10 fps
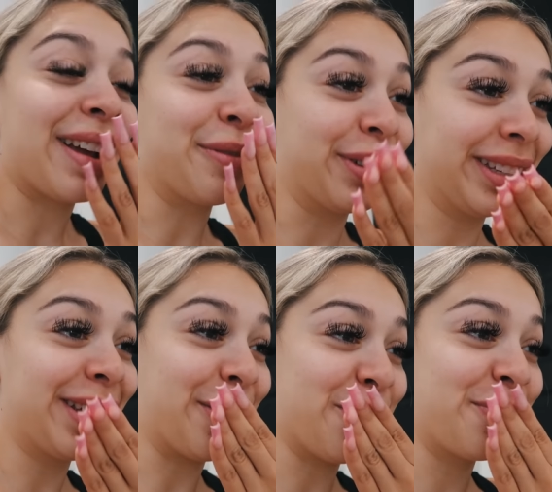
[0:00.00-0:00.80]
I
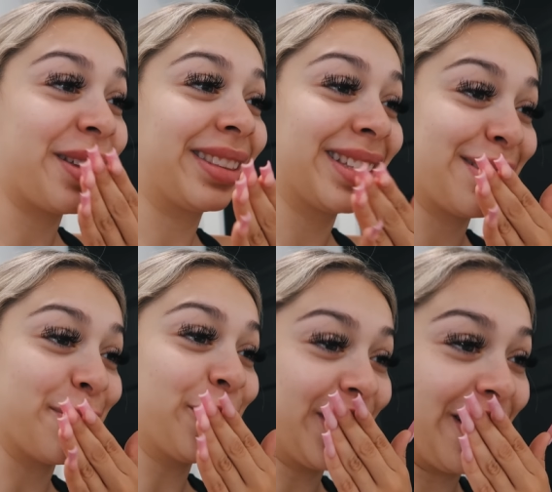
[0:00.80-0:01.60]
really hope that this
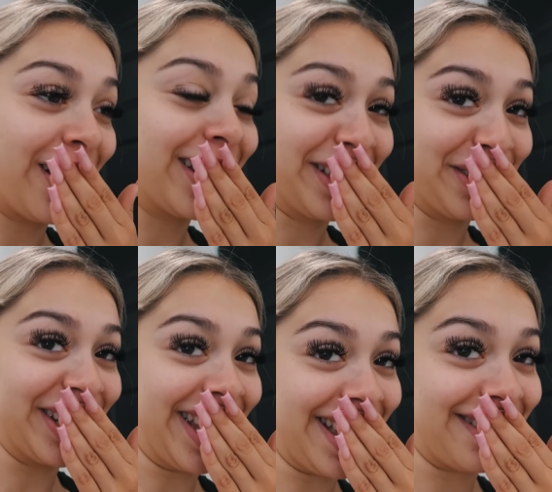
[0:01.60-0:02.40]
movie got into
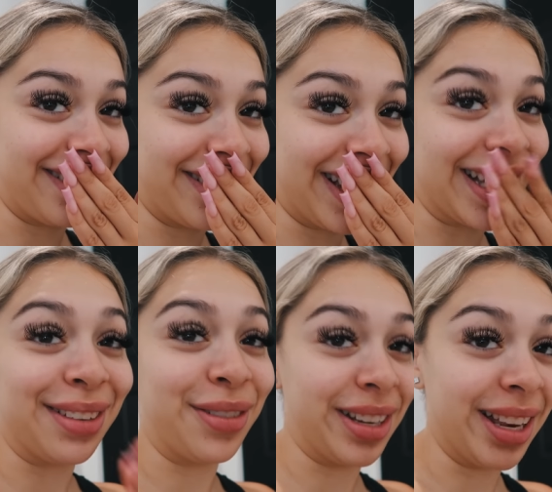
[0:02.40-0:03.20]
his head
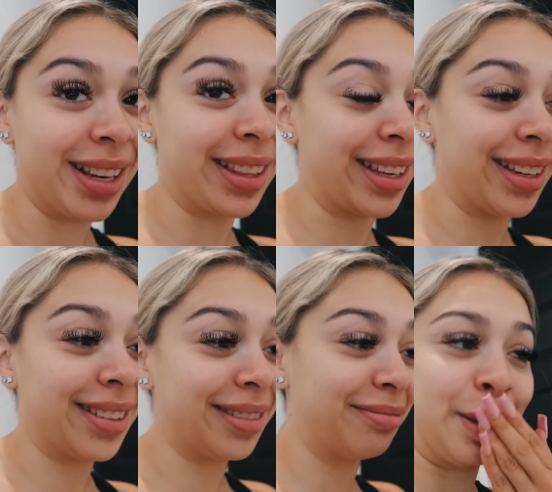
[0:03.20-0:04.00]
because if it didn't,
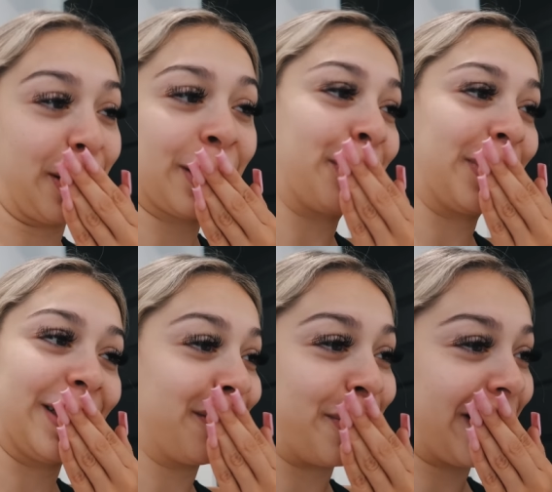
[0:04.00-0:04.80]
then he's not gonna believe